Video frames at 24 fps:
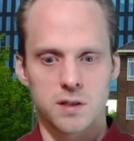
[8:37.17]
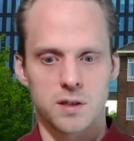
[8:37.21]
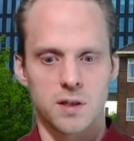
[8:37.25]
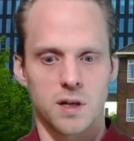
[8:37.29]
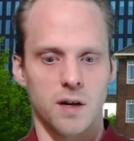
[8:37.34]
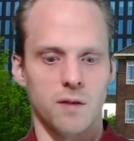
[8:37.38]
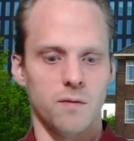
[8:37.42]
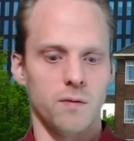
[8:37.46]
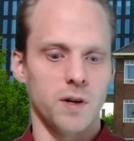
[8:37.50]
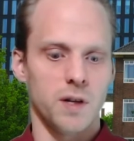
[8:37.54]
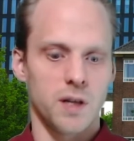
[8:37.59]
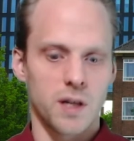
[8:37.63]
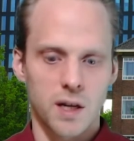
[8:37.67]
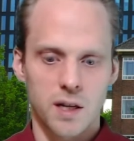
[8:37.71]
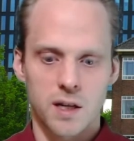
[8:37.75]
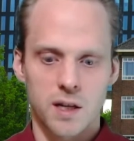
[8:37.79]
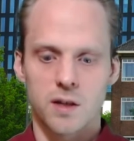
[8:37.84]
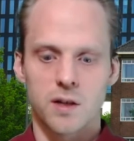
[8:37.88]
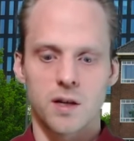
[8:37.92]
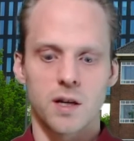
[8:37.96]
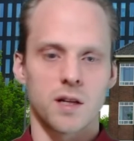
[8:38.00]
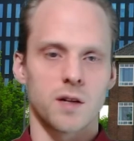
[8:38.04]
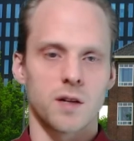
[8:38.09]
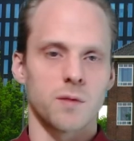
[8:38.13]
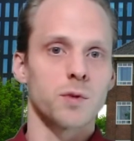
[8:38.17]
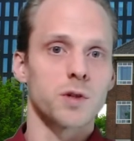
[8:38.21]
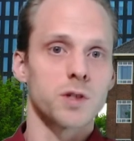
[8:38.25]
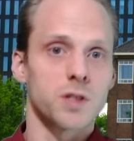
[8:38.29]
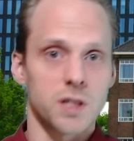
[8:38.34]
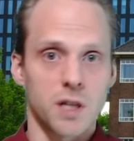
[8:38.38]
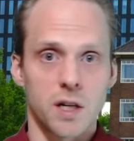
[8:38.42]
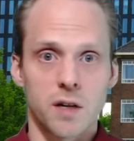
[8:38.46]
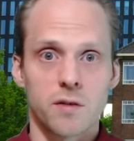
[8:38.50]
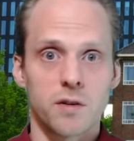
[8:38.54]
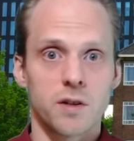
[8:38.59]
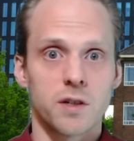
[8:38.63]
And with that, you get the
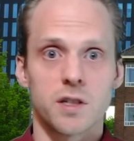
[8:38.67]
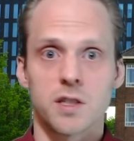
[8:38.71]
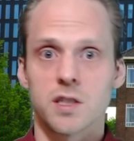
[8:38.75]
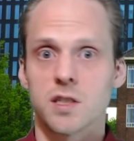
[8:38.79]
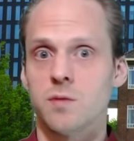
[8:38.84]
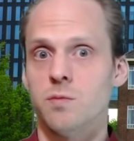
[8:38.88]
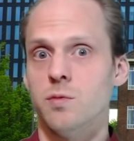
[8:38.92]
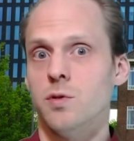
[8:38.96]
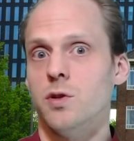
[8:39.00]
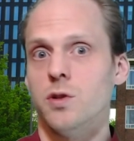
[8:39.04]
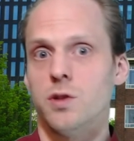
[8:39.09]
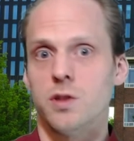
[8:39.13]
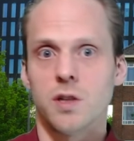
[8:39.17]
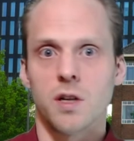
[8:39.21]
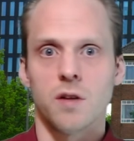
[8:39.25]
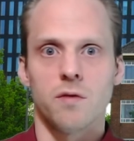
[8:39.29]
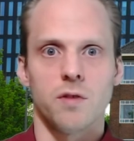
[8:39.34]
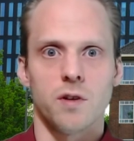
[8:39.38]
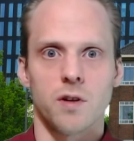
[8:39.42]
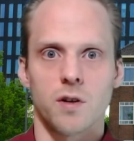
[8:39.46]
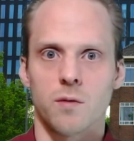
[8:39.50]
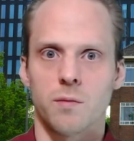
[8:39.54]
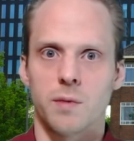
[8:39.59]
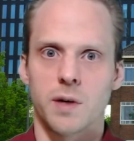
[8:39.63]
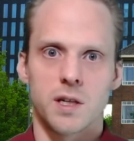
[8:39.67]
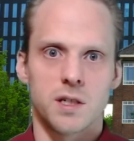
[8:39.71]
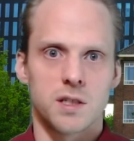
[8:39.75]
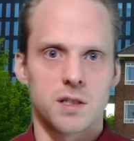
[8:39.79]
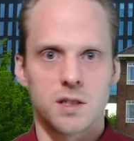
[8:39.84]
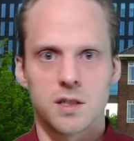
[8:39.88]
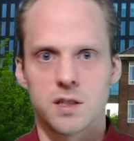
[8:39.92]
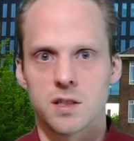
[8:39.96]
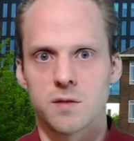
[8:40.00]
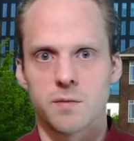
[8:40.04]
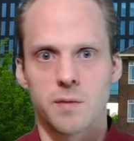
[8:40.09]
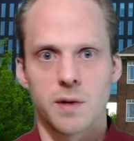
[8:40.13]
posterior distribution if you know
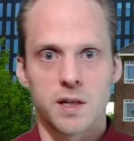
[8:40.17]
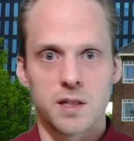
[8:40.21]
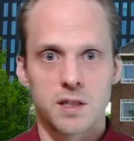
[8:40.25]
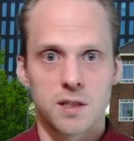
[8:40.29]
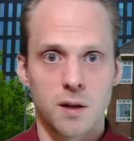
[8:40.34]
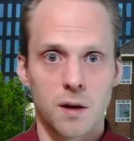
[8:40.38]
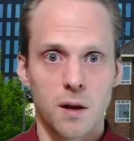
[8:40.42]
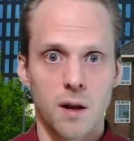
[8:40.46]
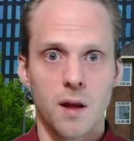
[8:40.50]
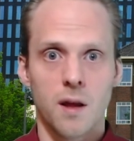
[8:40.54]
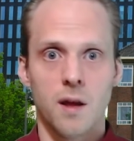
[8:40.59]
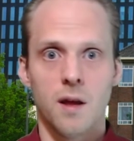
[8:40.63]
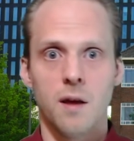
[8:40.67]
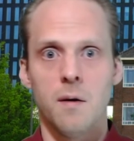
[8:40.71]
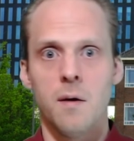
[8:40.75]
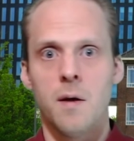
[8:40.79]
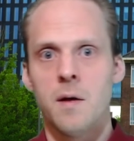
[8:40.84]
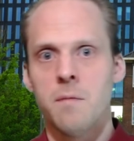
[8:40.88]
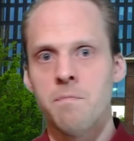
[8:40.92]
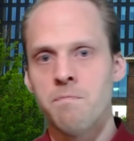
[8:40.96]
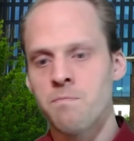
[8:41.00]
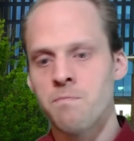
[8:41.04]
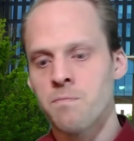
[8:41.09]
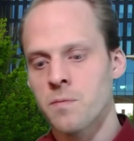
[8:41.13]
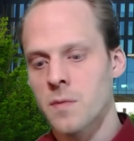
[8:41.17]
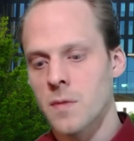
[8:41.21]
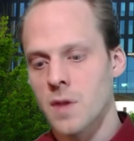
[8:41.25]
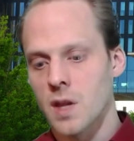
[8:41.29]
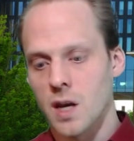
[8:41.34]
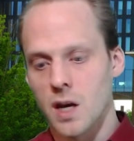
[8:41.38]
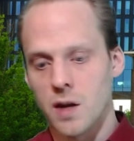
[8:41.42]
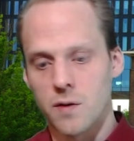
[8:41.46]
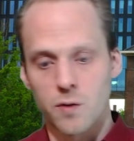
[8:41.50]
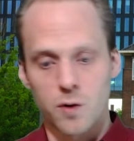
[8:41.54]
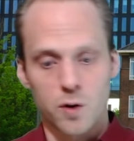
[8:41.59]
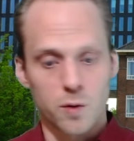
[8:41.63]
Bayesian estimation
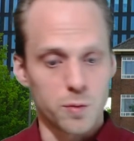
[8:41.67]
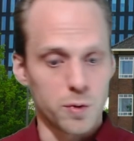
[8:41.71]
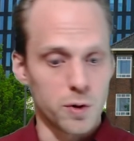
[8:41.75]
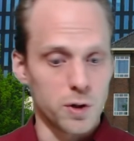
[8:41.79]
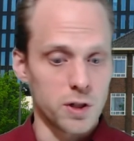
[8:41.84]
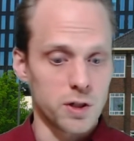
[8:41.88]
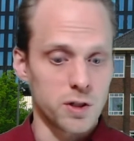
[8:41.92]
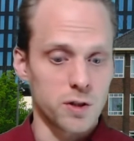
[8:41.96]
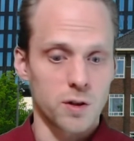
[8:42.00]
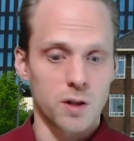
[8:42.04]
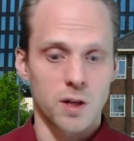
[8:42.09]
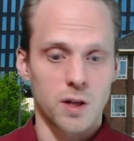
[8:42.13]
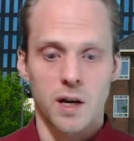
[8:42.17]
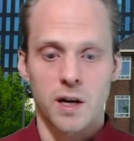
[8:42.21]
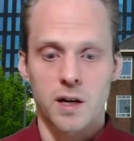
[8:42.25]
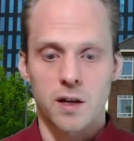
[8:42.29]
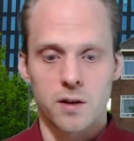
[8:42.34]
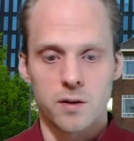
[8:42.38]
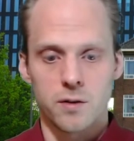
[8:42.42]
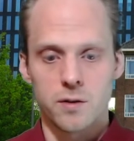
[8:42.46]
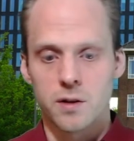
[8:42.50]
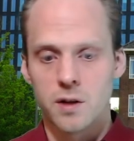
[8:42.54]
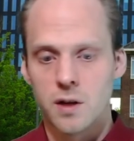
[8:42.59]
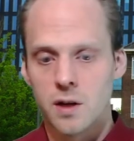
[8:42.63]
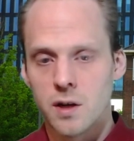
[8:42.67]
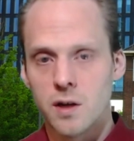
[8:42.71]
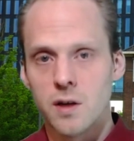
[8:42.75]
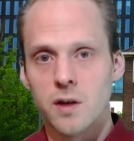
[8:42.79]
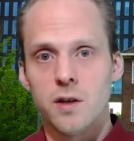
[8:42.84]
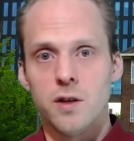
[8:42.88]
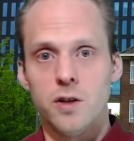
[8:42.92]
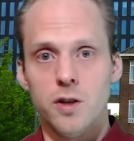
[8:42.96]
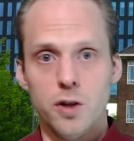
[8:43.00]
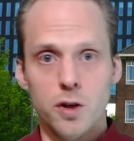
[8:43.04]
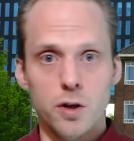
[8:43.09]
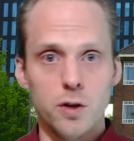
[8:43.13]
it will compute its joint likelihood
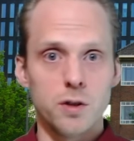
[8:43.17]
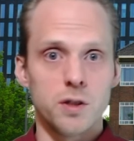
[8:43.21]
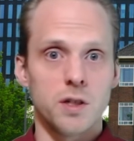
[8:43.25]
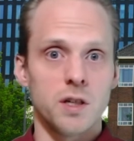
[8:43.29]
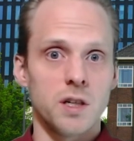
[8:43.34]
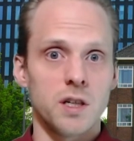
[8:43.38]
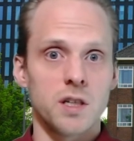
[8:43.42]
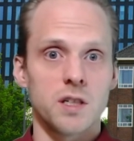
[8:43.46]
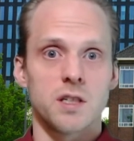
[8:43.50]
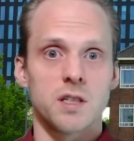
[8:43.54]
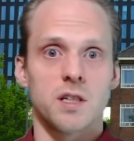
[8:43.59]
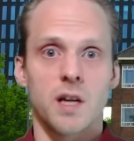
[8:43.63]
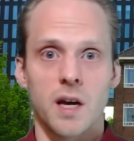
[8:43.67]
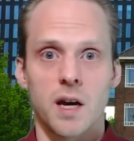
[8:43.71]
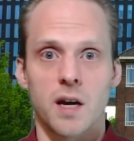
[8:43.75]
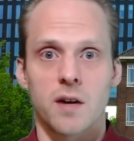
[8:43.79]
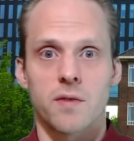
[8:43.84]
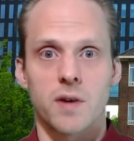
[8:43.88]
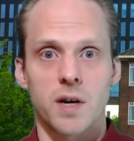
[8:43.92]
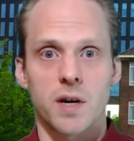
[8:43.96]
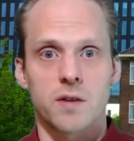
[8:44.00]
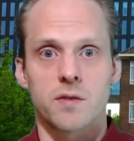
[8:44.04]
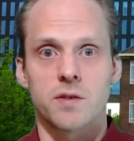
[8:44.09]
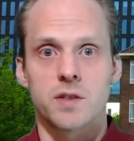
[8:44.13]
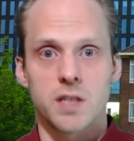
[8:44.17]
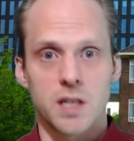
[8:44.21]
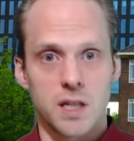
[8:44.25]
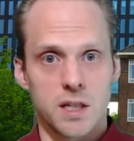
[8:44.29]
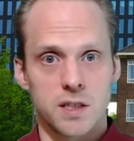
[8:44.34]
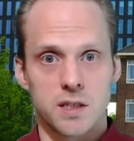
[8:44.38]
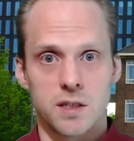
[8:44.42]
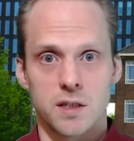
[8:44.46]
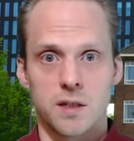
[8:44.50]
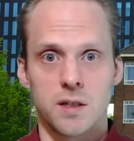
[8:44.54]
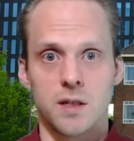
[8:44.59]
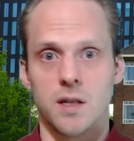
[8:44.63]
using this DAG
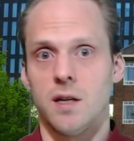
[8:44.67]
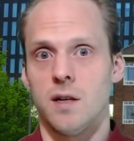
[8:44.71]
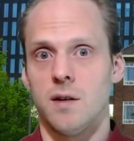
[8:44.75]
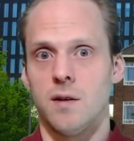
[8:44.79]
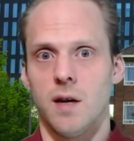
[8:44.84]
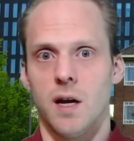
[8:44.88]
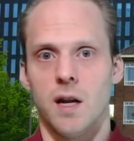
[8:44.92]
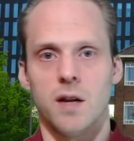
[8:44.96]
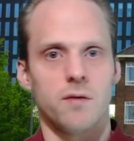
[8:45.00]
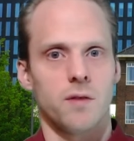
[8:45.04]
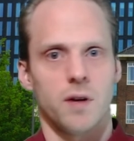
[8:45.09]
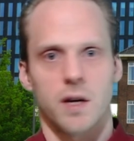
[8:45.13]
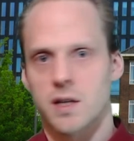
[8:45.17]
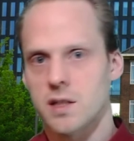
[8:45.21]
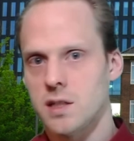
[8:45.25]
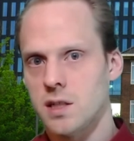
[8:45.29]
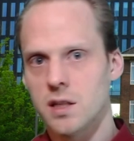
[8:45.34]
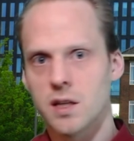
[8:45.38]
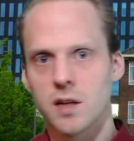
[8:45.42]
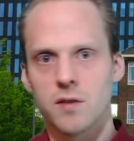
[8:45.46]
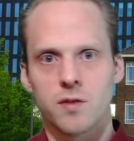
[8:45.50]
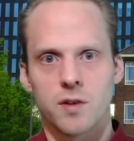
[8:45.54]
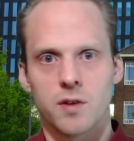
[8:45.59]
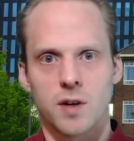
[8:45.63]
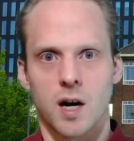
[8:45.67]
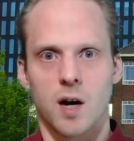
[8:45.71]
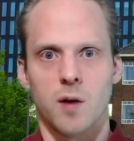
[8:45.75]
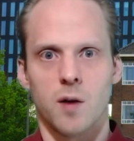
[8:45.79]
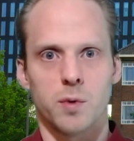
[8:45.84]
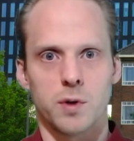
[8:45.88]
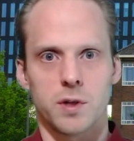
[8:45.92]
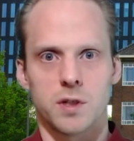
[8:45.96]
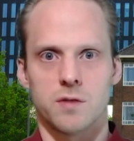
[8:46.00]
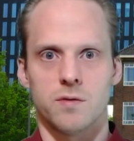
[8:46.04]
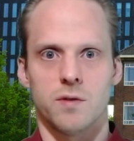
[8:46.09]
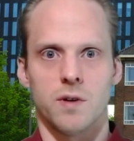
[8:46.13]
factorization. And it'll actually give you
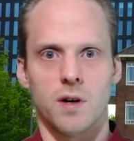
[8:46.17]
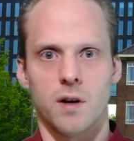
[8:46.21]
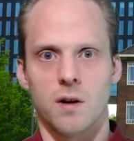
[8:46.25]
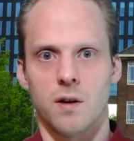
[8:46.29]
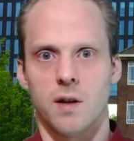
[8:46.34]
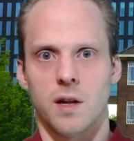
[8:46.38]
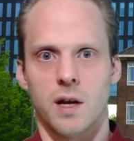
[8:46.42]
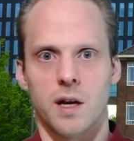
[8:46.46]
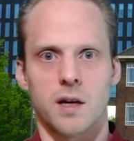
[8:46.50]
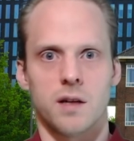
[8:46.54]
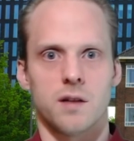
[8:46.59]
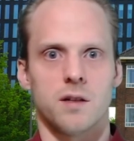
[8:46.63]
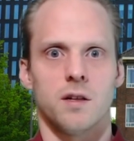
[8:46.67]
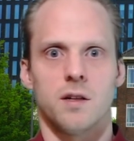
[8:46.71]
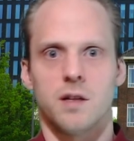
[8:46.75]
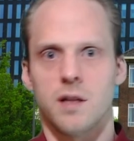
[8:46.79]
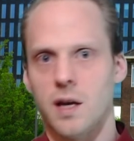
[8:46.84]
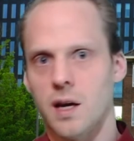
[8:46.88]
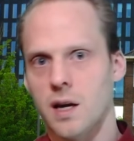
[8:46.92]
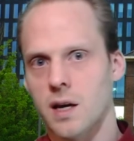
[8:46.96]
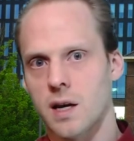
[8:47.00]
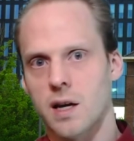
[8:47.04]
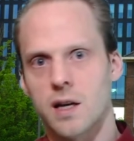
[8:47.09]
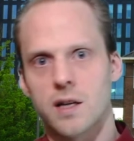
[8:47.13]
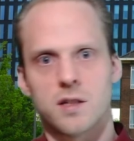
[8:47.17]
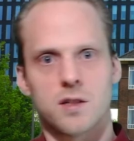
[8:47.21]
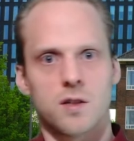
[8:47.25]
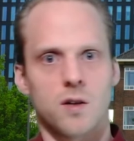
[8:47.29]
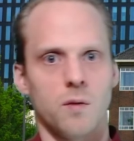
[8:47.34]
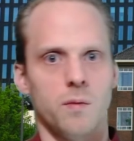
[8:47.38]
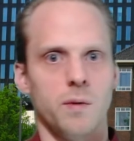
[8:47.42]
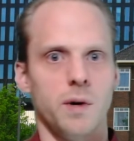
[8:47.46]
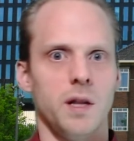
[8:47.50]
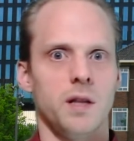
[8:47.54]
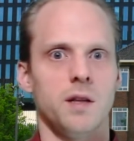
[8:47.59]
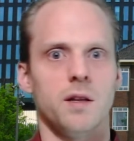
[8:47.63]
output as well, like the DAG has so
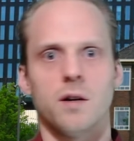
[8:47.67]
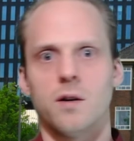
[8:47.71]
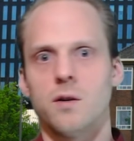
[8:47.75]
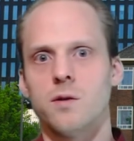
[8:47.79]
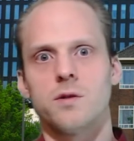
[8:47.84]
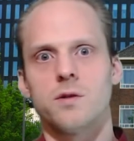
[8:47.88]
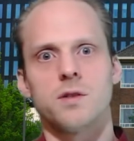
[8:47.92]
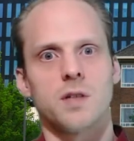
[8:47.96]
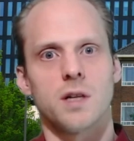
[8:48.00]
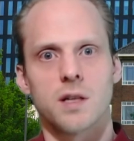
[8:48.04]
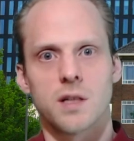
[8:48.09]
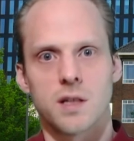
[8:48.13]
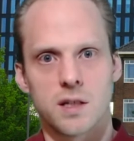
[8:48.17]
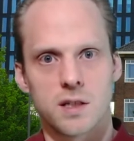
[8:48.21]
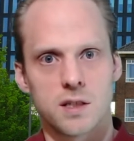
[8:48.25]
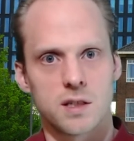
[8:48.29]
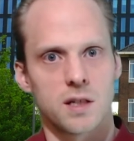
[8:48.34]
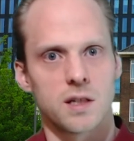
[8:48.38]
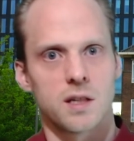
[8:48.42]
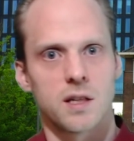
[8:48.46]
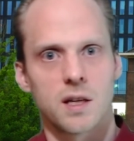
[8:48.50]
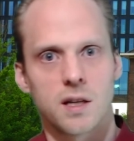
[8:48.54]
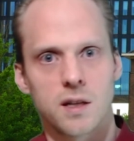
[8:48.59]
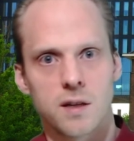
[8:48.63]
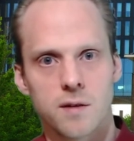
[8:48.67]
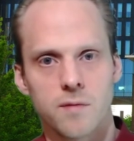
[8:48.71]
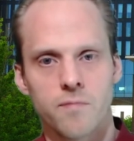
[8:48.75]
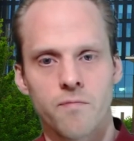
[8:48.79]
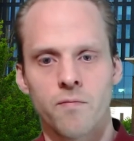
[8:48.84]
many nodes and things like that.